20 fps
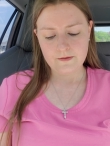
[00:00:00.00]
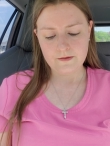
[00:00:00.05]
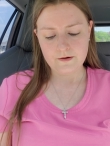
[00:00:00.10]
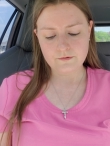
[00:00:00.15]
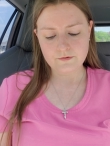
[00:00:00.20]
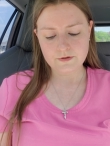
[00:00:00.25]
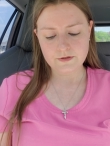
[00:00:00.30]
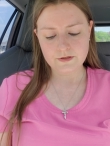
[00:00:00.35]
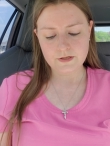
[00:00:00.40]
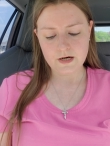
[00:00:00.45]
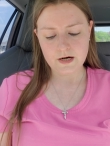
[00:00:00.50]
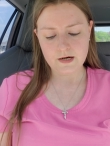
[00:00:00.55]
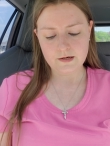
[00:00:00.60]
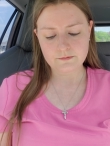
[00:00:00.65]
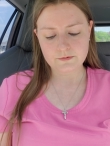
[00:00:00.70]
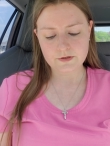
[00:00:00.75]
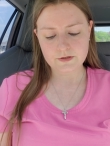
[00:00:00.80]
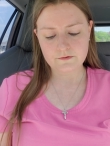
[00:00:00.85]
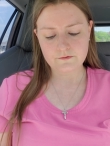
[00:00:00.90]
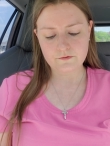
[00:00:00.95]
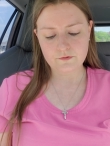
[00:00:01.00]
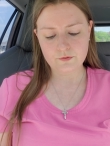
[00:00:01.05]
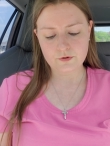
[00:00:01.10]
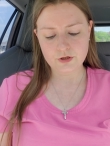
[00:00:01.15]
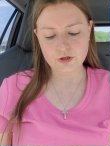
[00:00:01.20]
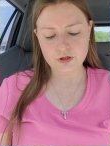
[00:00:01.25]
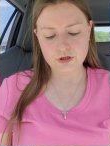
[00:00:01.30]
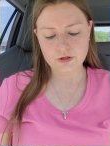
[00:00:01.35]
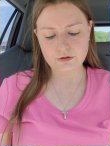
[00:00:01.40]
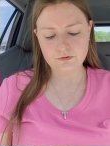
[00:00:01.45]
Those times
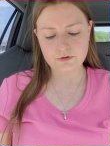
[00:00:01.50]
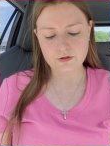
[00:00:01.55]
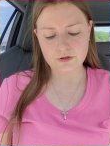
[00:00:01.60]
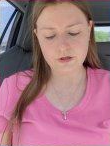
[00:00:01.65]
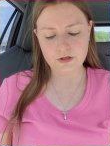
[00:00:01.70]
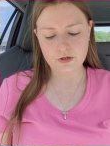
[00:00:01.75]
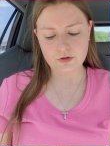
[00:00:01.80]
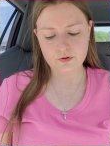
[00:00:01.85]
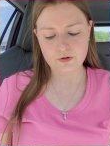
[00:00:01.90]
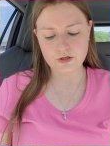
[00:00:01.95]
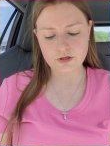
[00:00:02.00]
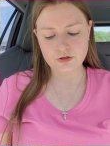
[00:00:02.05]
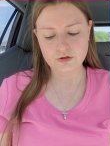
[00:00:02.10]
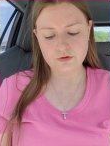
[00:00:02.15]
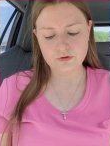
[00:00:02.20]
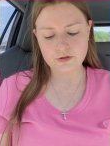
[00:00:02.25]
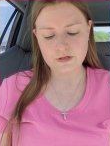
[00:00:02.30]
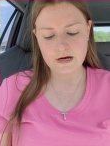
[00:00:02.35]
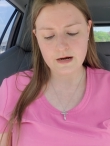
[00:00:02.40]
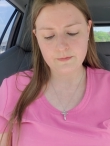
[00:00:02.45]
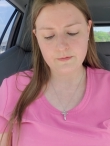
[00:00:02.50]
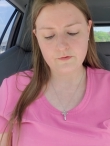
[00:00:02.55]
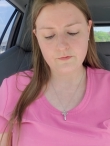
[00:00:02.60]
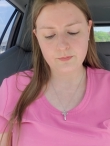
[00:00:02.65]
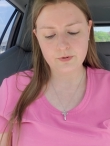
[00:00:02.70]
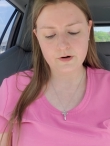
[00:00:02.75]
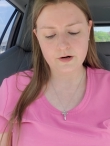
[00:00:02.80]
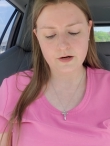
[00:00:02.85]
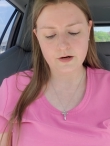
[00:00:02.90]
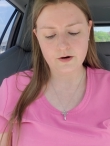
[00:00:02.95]
forced you to increase your time
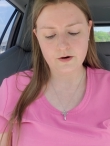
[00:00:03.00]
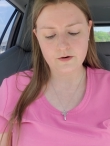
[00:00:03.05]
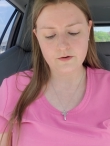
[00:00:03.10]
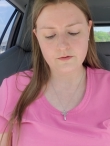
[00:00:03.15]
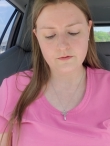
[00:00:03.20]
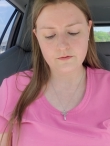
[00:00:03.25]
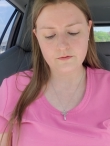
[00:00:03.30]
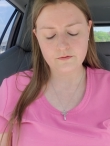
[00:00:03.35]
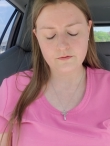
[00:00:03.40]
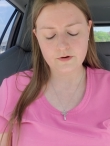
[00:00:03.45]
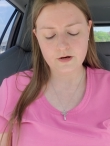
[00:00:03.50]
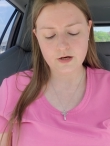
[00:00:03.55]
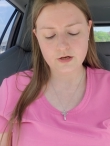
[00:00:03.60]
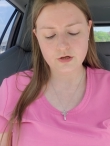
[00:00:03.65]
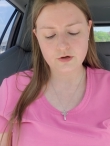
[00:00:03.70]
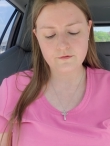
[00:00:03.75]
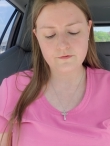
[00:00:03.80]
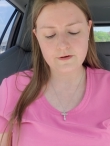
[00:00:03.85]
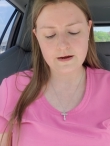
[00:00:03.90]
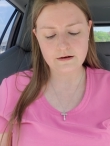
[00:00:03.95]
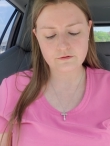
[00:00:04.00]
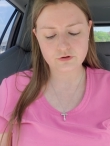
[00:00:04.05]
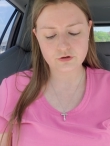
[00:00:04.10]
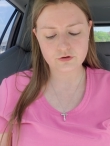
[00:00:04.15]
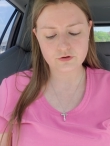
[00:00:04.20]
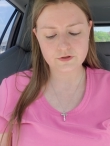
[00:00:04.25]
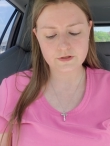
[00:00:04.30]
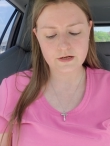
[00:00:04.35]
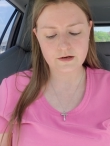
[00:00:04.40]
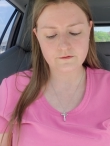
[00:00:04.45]
of prayer, and you found
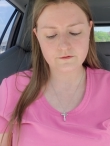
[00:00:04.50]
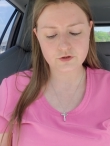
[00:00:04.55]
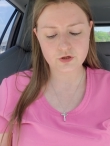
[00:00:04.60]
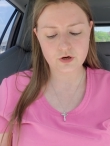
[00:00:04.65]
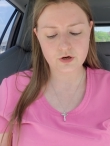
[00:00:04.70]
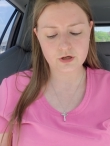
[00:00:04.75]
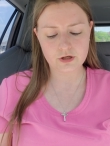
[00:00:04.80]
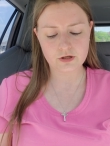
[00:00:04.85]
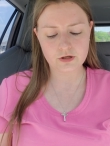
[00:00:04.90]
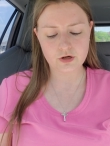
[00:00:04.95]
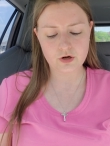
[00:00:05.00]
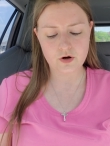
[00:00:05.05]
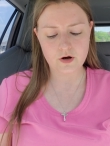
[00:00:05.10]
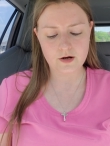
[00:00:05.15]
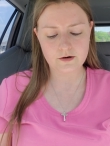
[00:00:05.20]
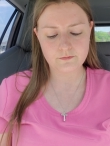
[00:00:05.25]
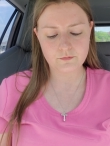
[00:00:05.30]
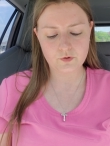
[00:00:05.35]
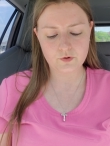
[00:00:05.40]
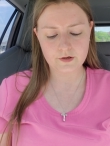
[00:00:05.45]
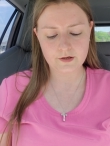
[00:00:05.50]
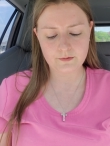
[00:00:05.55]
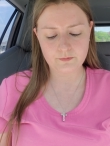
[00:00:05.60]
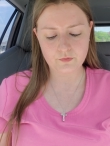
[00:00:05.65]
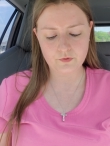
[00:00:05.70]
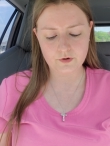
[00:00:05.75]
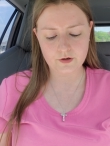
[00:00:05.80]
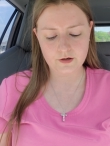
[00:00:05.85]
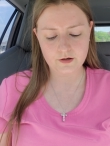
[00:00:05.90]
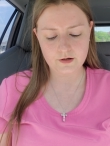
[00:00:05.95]
yourself talking to God more and
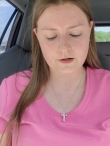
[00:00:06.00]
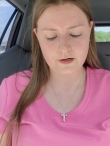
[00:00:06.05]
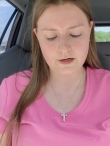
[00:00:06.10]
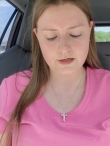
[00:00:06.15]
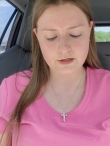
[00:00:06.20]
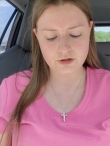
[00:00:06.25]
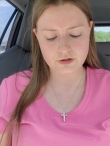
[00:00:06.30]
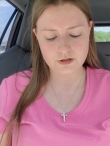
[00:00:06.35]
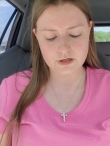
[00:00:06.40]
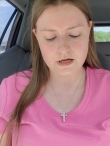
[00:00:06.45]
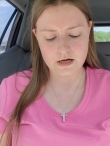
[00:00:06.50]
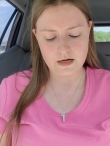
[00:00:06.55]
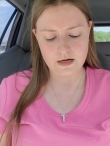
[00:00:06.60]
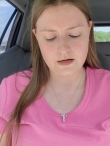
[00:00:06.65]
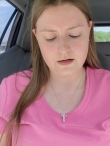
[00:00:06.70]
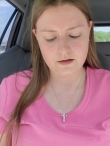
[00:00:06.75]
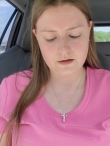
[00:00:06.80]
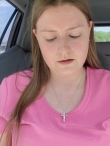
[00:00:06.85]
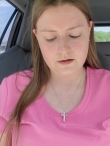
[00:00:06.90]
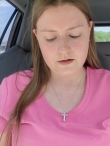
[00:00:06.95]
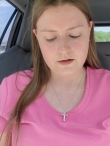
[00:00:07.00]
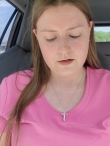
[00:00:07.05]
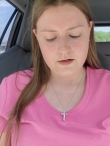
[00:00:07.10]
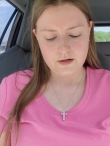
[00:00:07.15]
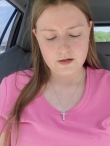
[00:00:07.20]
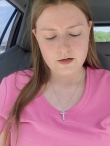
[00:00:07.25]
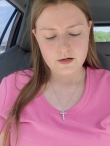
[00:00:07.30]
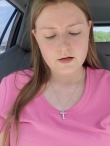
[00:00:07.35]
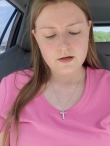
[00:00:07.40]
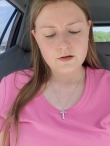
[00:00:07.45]
more each day.
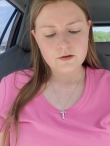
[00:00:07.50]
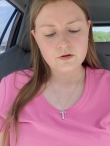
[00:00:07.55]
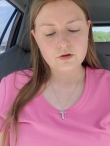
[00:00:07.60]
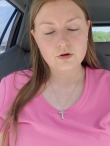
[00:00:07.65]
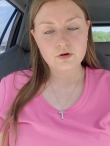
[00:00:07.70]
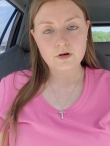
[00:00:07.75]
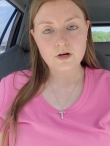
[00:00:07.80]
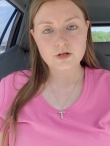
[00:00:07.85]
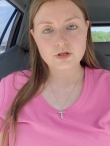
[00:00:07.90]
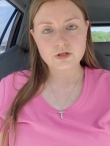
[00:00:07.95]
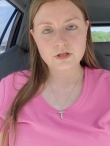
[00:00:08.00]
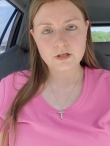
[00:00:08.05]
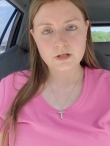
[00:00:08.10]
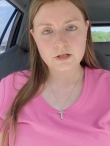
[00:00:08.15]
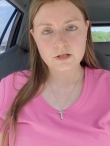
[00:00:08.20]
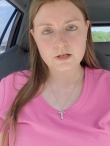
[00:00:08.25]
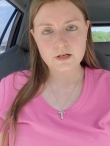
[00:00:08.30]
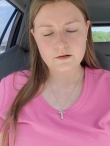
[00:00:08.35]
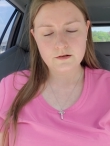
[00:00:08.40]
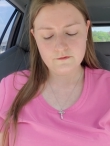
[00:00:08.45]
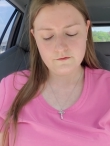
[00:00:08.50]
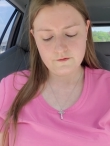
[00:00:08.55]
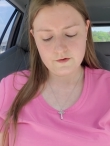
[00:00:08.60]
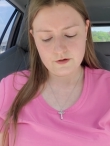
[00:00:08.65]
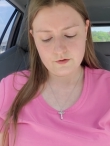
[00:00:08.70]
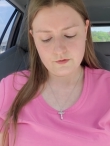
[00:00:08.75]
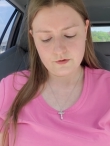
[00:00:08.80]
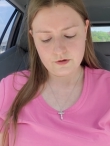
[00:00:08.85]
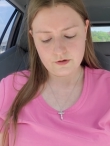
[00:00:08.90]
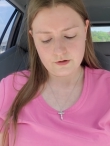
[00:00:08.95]
The crushing didn't
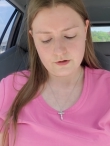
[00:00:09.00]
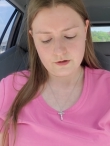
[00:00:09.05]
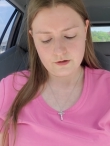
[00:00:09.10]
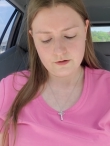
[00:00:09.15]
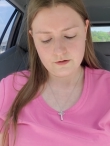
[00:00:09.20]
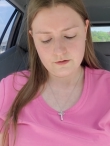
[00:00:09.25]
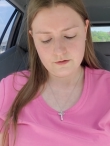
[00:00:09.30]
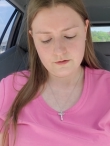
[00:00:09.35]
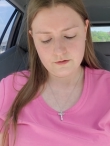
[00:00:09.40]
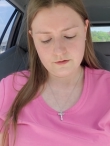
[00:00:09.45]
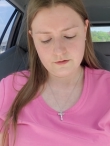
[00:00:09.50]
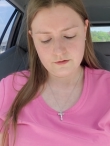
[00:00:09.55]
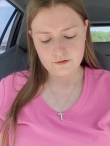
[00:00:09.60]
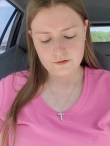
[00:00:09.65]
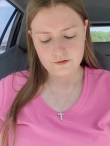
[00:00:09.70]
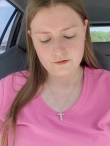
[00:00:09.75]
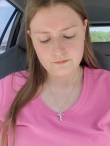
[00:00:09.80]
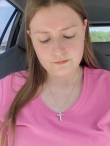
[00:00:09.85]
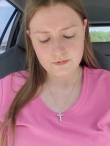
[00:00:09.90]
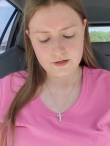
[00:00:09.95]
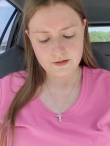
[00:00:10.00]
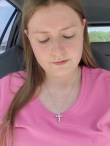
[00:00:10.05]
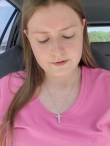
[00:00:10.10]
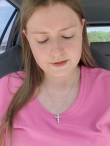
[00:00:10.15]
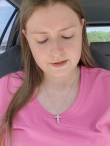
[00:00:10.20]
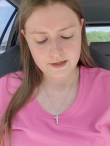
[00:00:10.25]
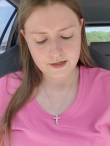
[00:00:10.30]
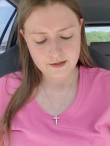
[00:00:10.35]
feel good, but it was